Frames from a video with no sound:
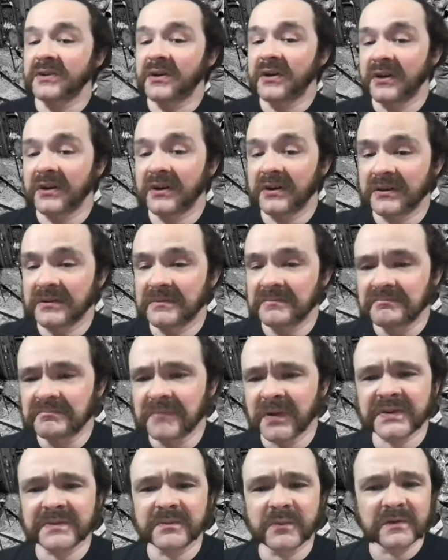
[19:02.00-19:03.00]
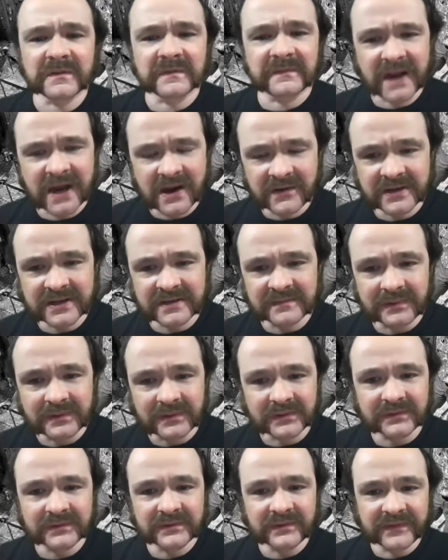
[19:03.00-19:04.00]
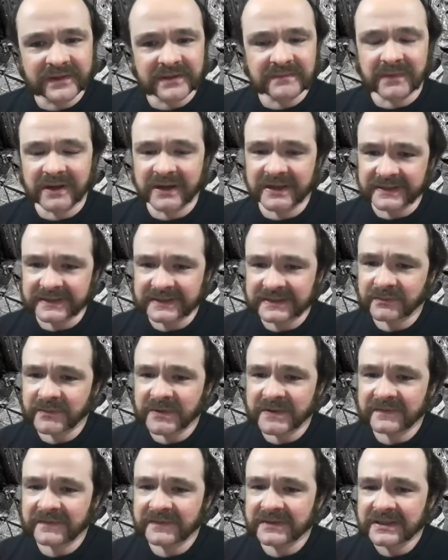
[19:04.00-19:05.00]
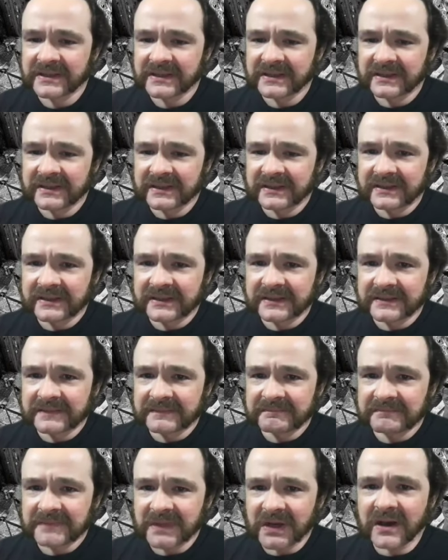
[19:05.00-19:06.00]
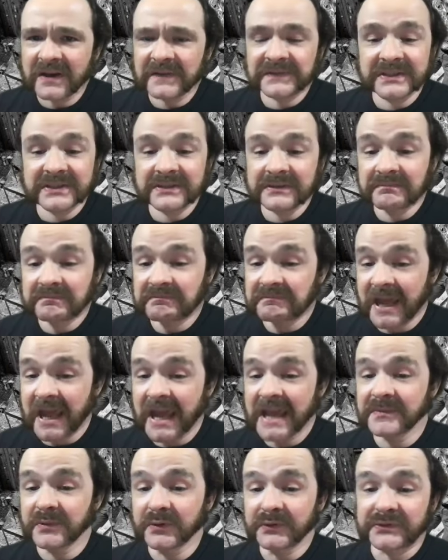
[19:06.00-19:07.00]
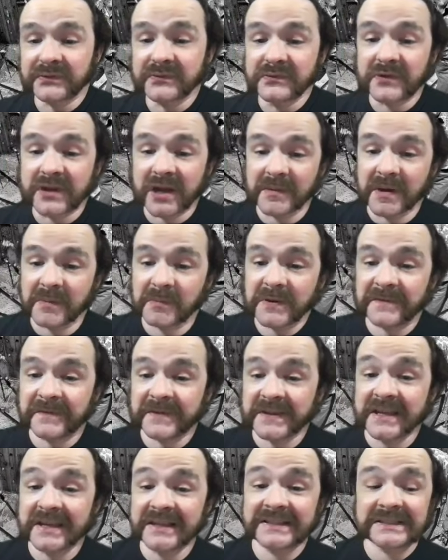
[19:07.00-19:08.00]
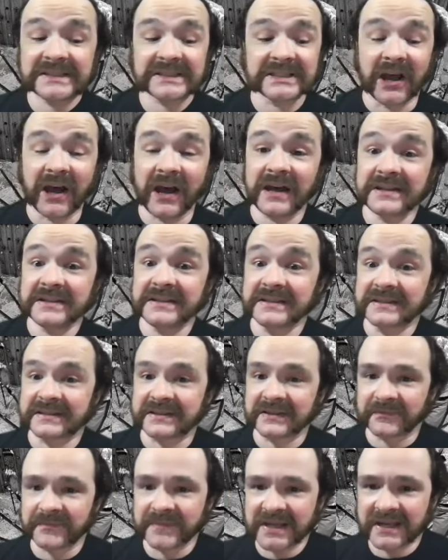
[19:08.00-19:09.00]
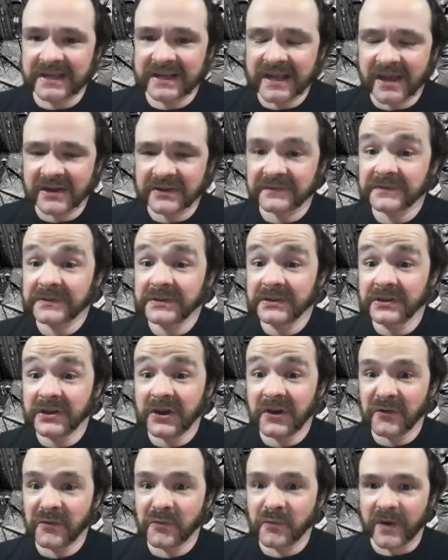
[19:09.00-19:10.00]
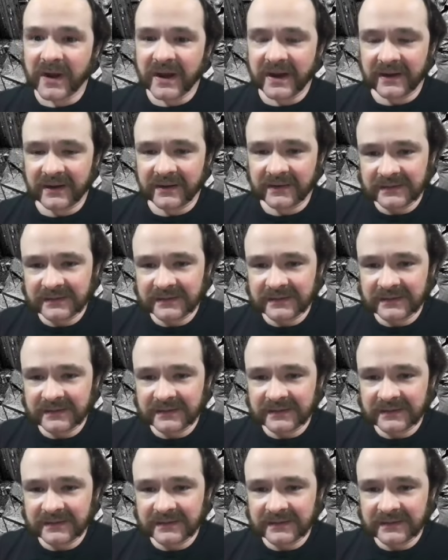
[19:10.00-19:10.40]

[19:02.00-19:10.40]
are much more variable than mice, with often able to come up with tons of meaning out of nowhere.